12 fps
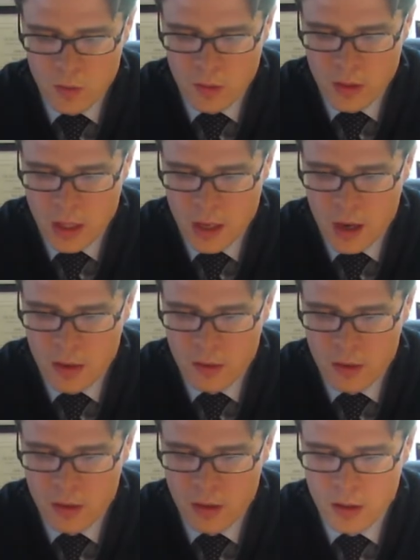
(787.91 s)
the
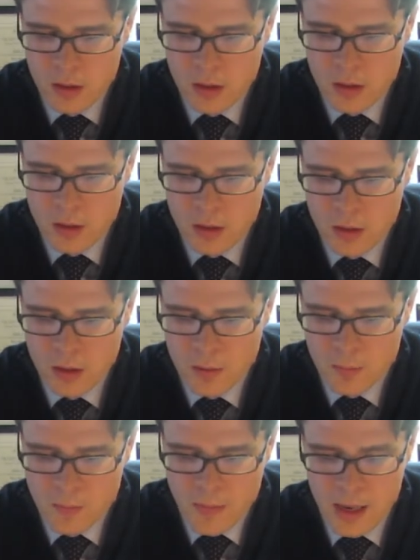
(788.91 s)
other
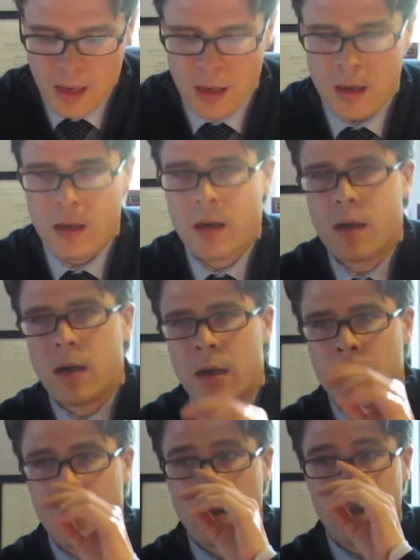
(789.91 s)
main
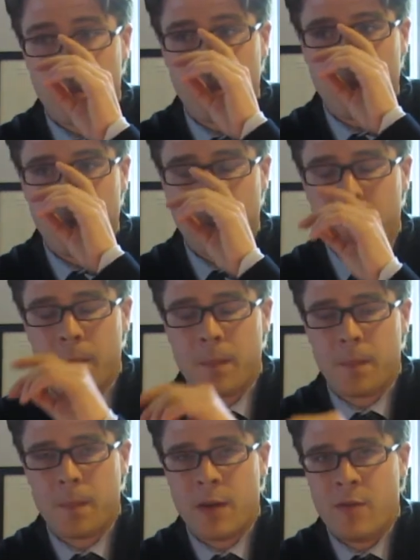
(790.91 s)

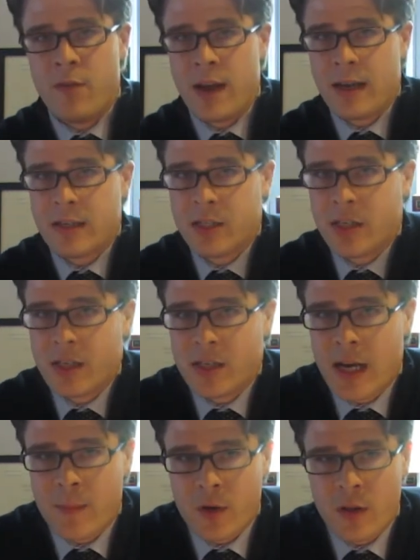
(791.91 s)
advantage in a
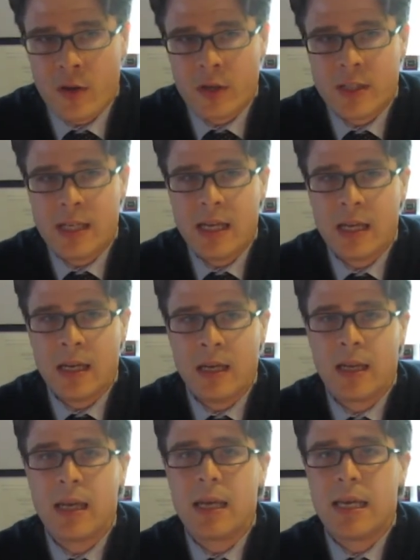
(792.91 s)
Chapter
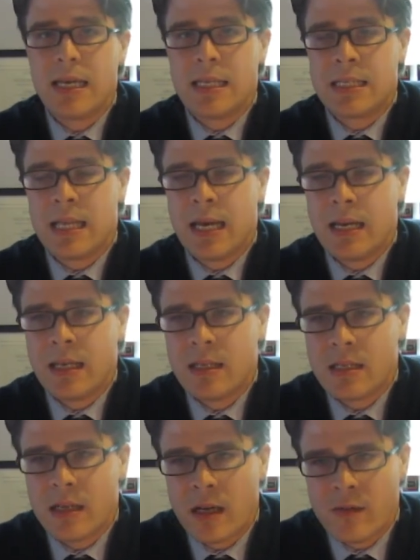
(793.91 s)
13 is that
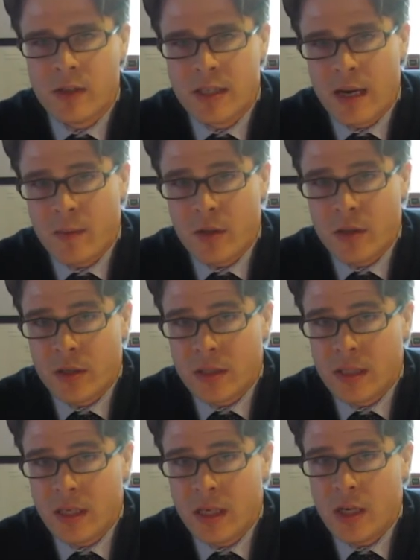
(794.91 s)
inside of a Chapter
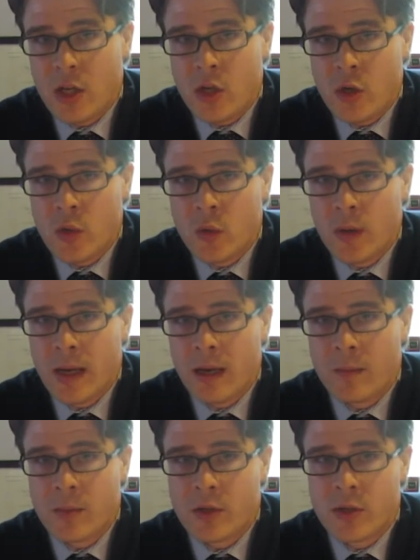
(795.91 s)
13 you
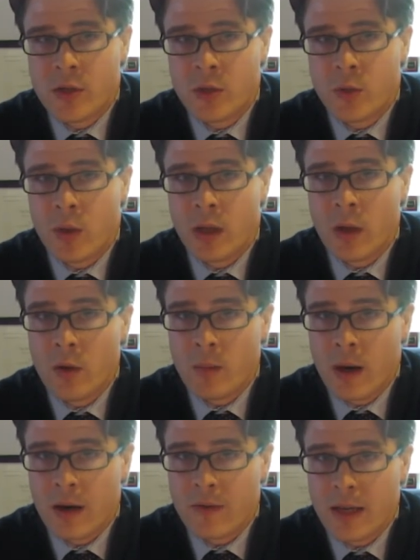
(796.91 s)
can pursue a loan
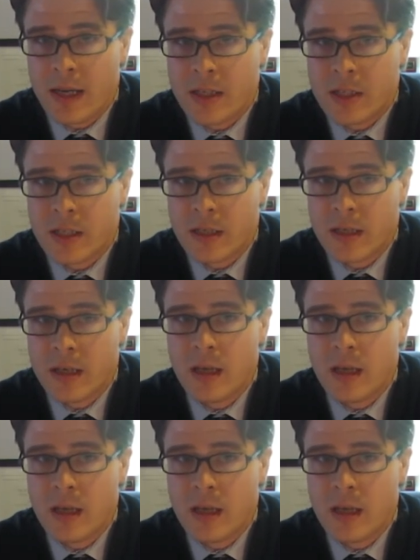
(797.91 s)
modification.